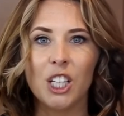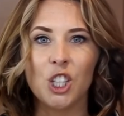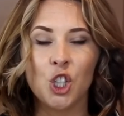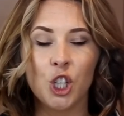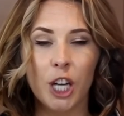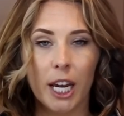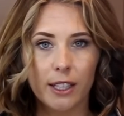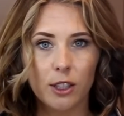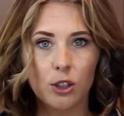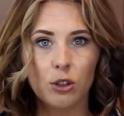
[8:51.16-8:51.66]

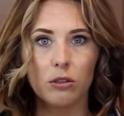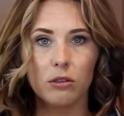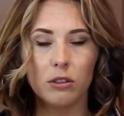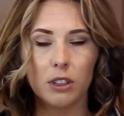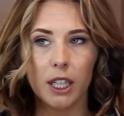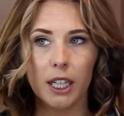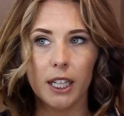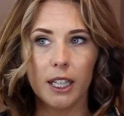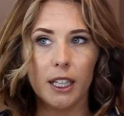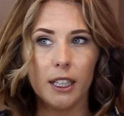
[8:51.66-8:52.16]
gentle
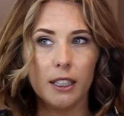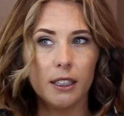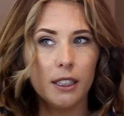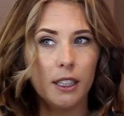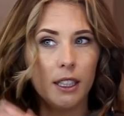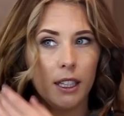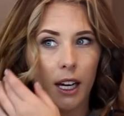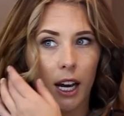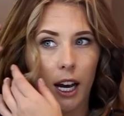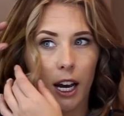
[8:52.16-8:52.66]
curl,
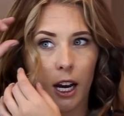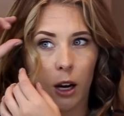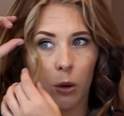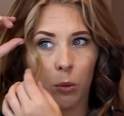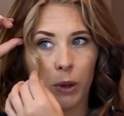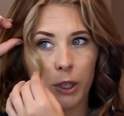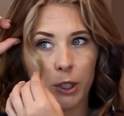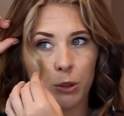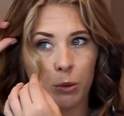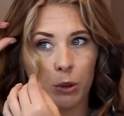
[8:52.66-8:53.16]

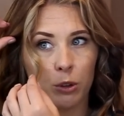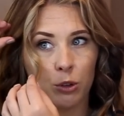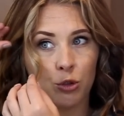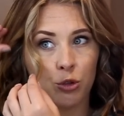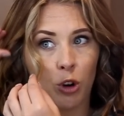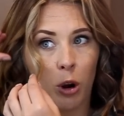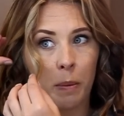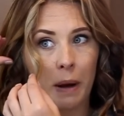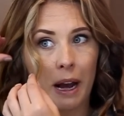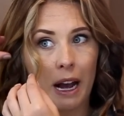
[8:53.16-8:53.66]
which will
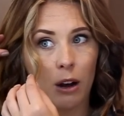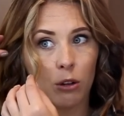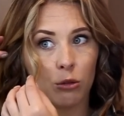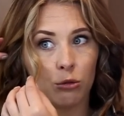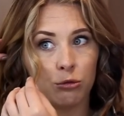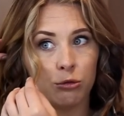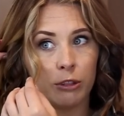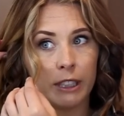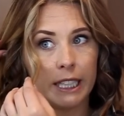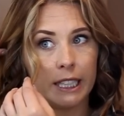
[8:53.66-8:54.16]
drop out
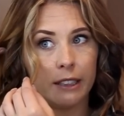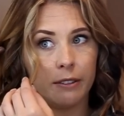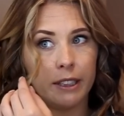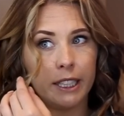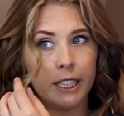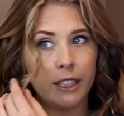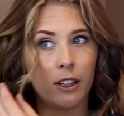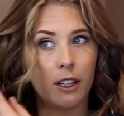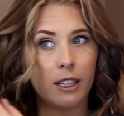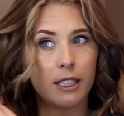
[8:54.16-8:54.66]
really,
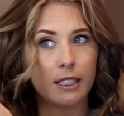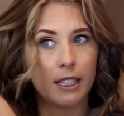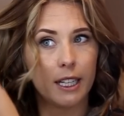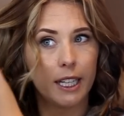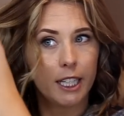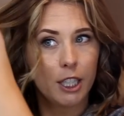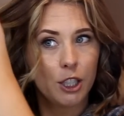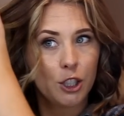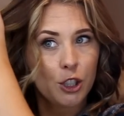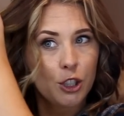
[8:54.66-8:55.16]
really
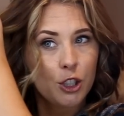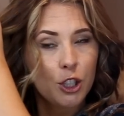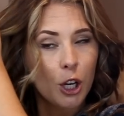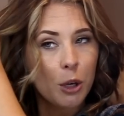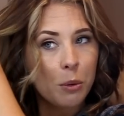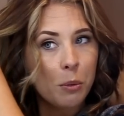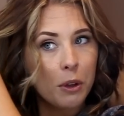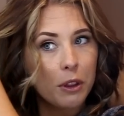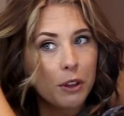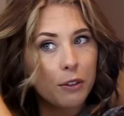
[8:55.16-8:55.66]
nicely. You just
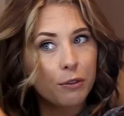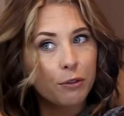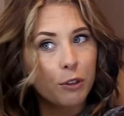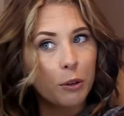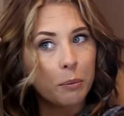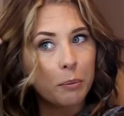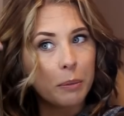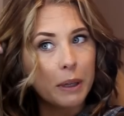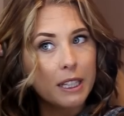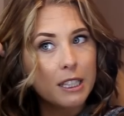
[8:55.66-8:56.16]
don't want the
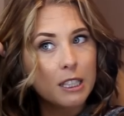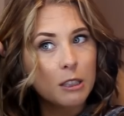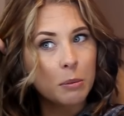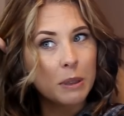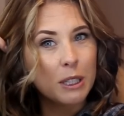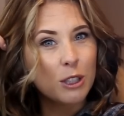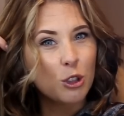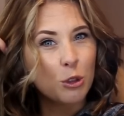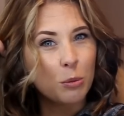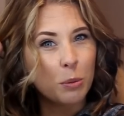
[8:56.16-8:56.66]
front bits to
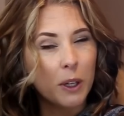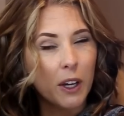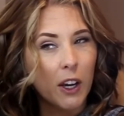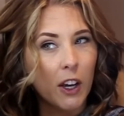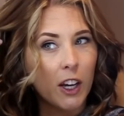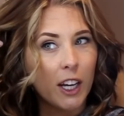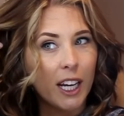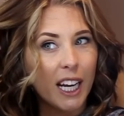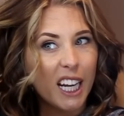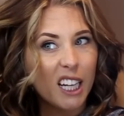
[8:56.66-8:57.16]
be super
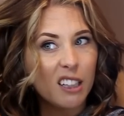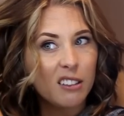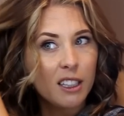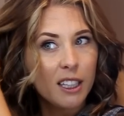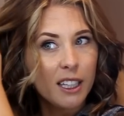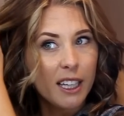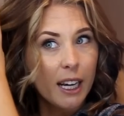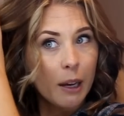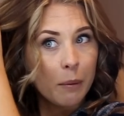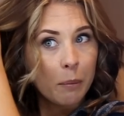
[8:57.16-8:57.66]
curly,
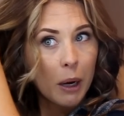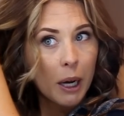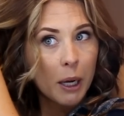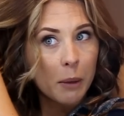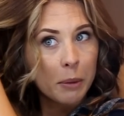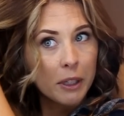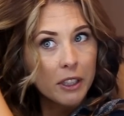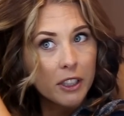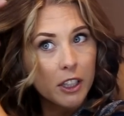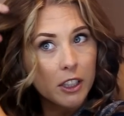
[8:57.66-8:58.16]
in my
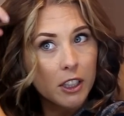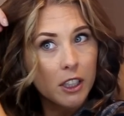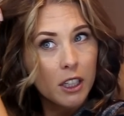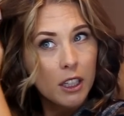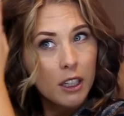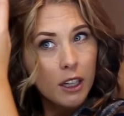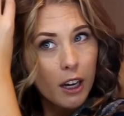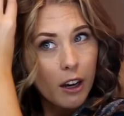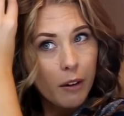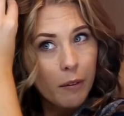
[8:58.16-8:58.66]
opinion.
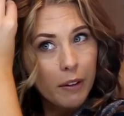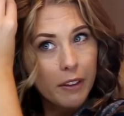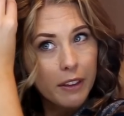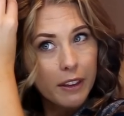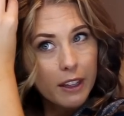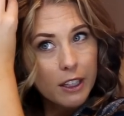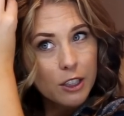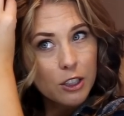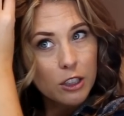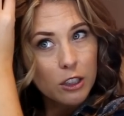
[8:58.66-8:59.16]
I
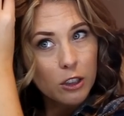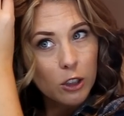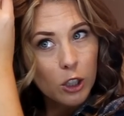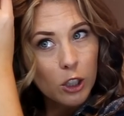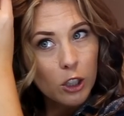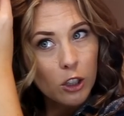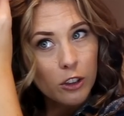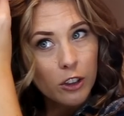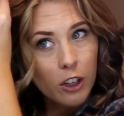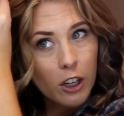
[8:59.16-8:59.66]
think they just look
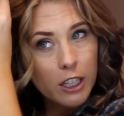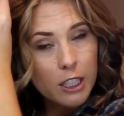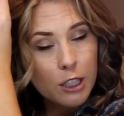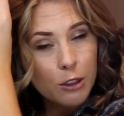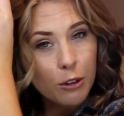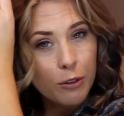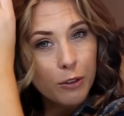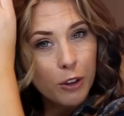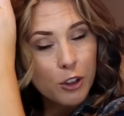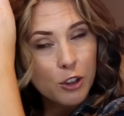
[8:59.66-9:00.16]
a lot
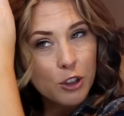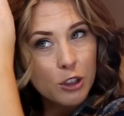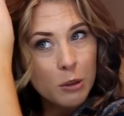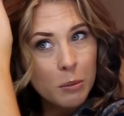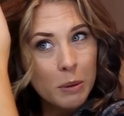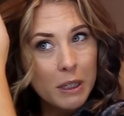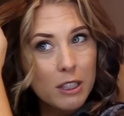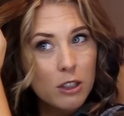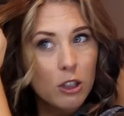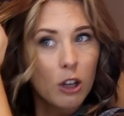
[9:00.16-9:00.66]
nicer if they're just a
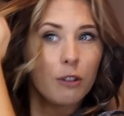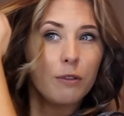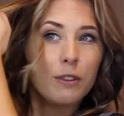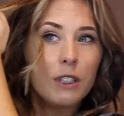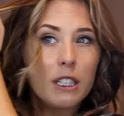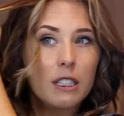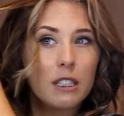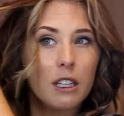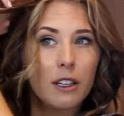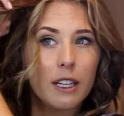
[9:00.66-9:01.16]
bit
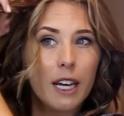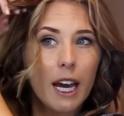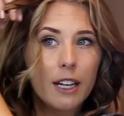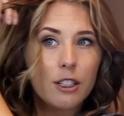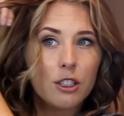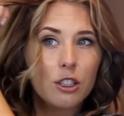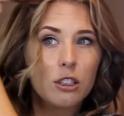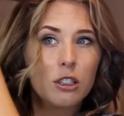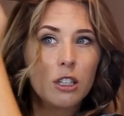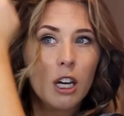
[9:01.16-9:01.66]
softer. So yeah,
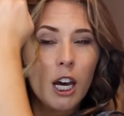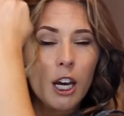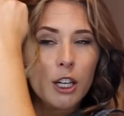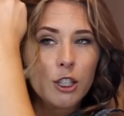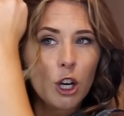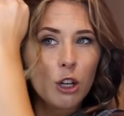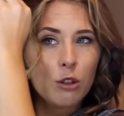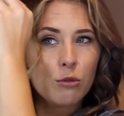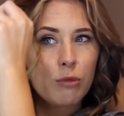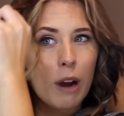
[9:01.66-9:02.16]
just
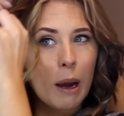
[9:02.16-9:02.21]
don't